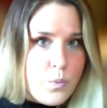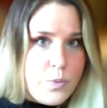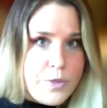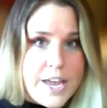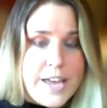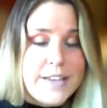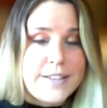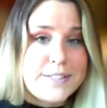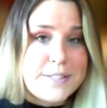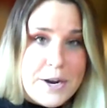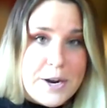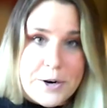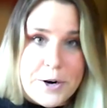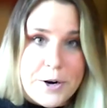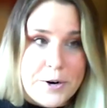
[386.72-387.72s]
things
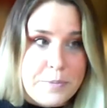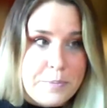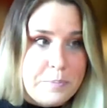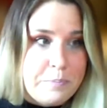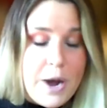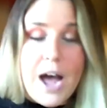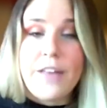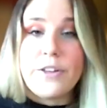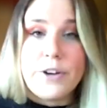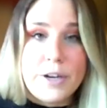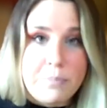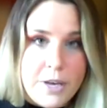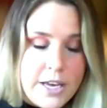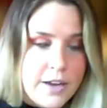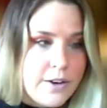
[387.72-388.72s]
that are bothering
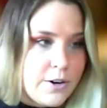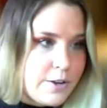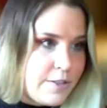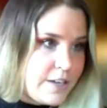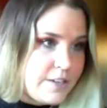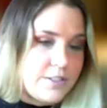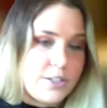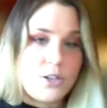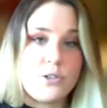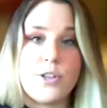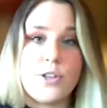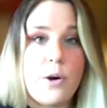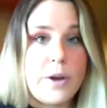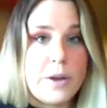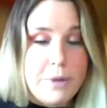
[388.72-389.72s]
me or things that are
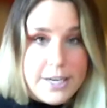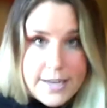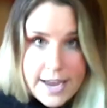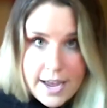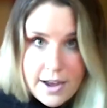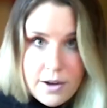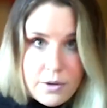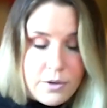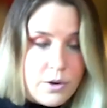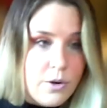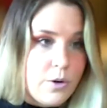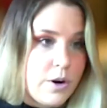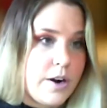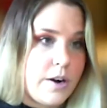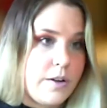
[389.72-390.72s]
slowing me down,
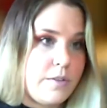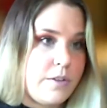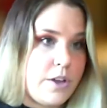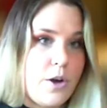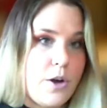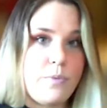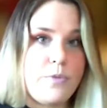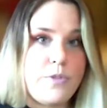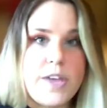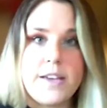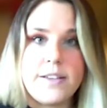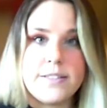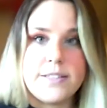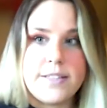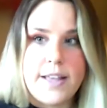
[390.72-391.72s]
or
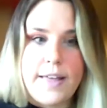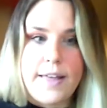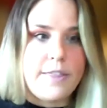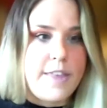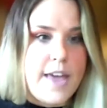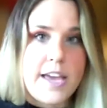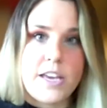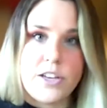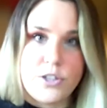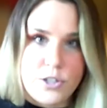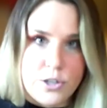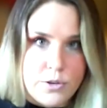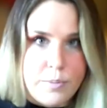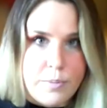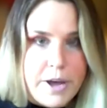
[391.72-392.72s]
things that they can
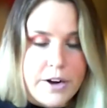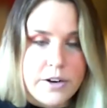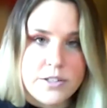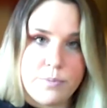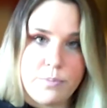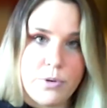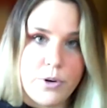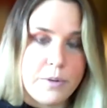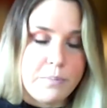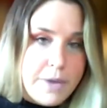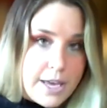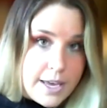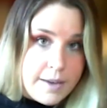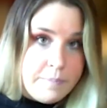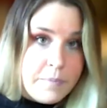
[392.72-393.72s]
do to better support
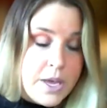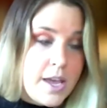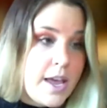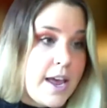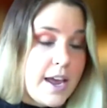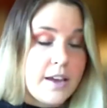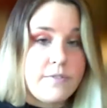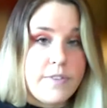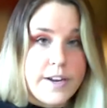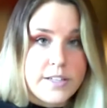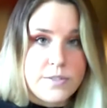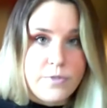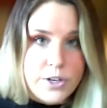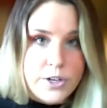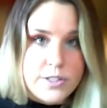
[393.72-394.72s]
me, and
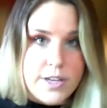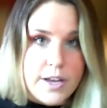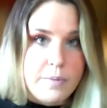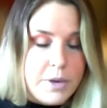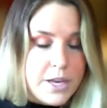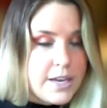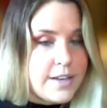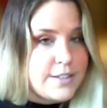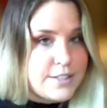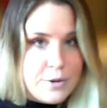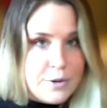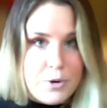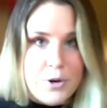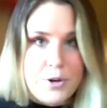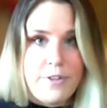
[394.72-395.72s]
vice versa, because they're
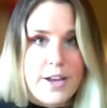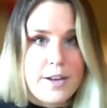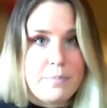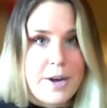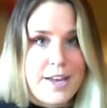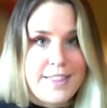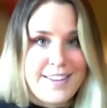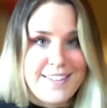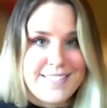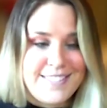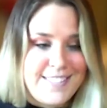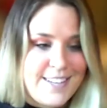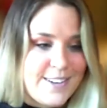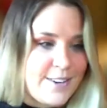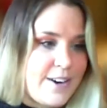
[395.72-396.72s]
motivated by things
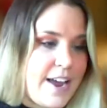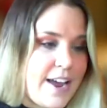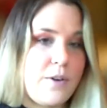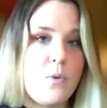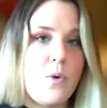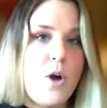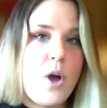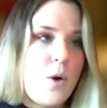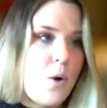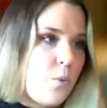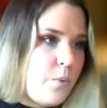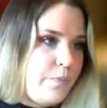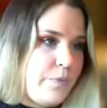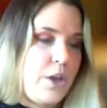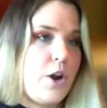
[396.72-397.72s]
too. And
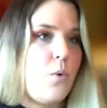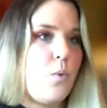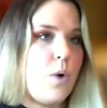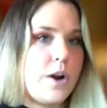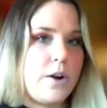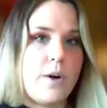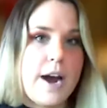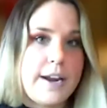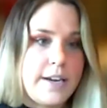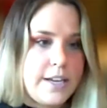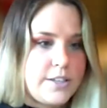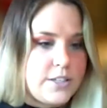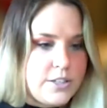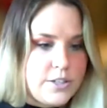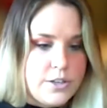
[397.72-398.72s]
what do I
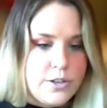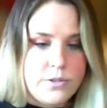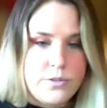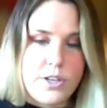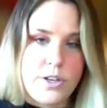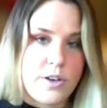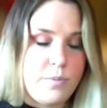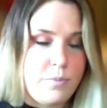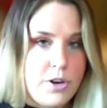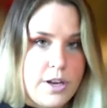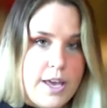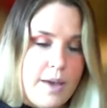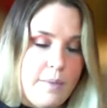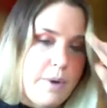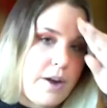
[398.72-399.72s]
need to do to
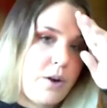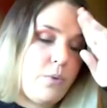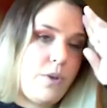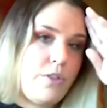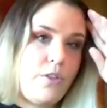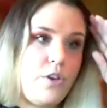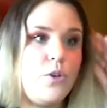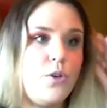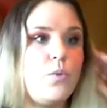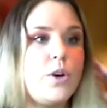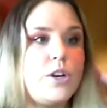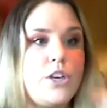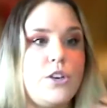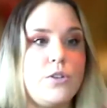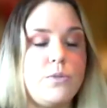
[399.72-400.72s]
communicate better with you? What
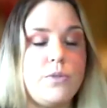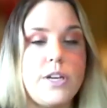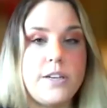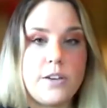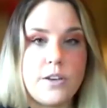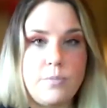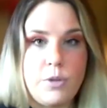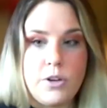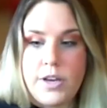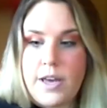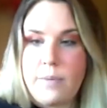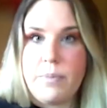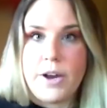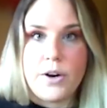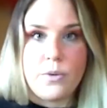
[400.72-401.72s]
do you need to
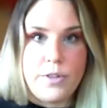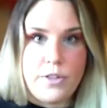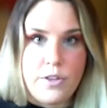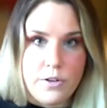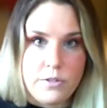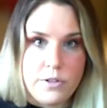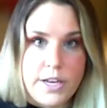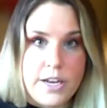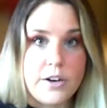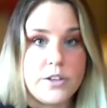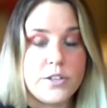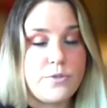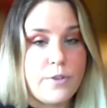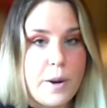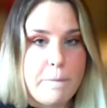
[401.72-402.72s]
communicate better with your
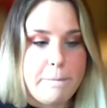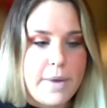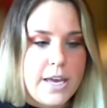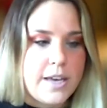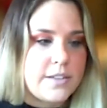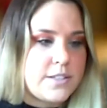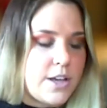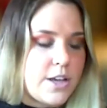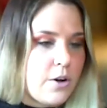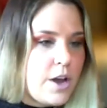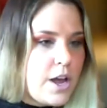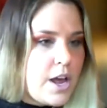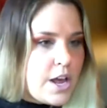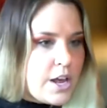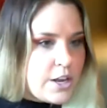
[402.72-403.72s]
leaders from me? So
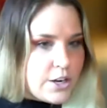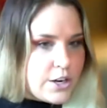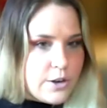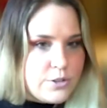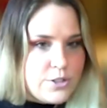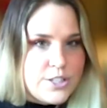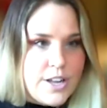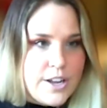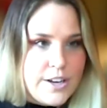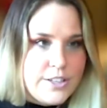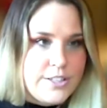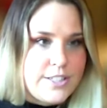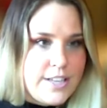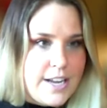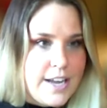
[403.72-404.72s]
just
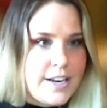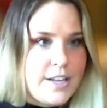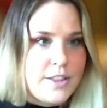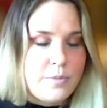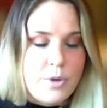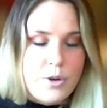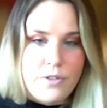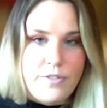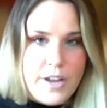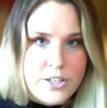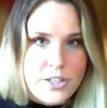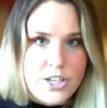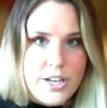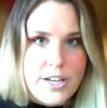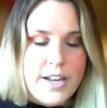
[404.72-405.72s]
understanding the
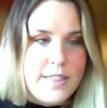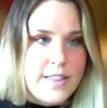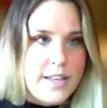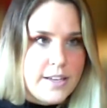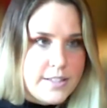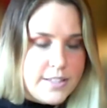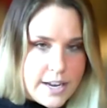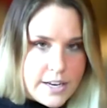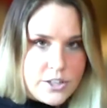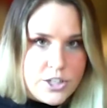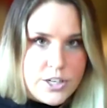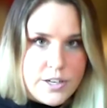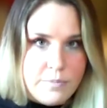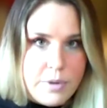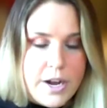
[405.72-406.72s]
motivation and the
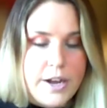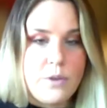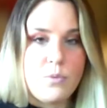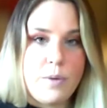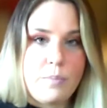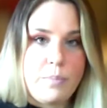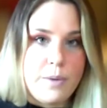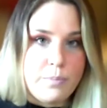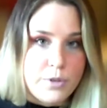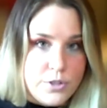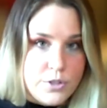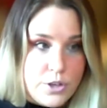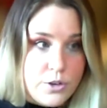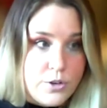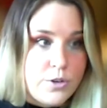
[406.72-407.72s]
intention behind what people
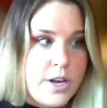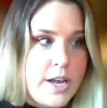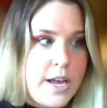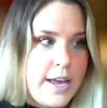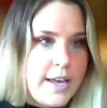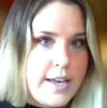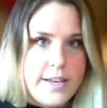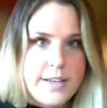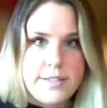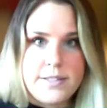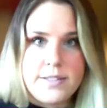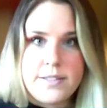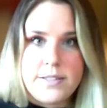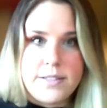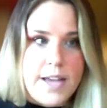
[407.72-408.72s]
do
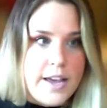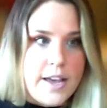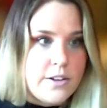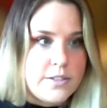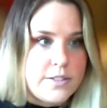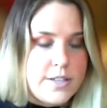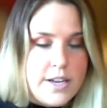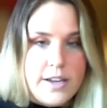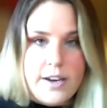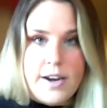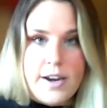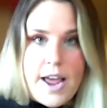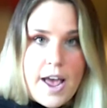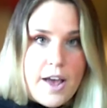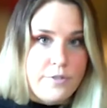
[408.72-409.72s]
is sales
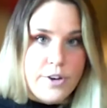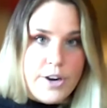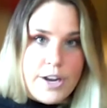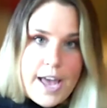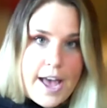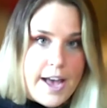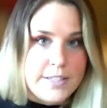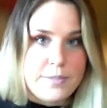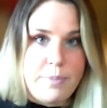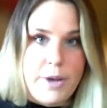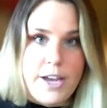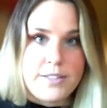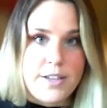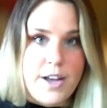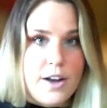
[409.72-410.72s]
in every
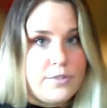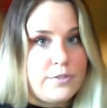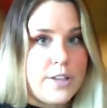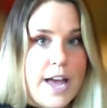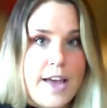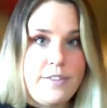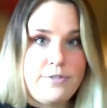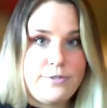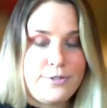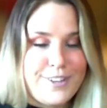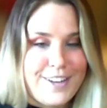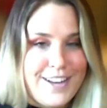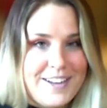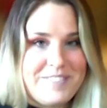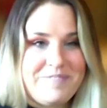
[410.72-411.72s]
aspect of life.
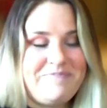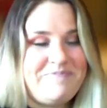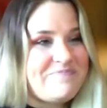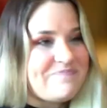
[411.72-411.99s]
And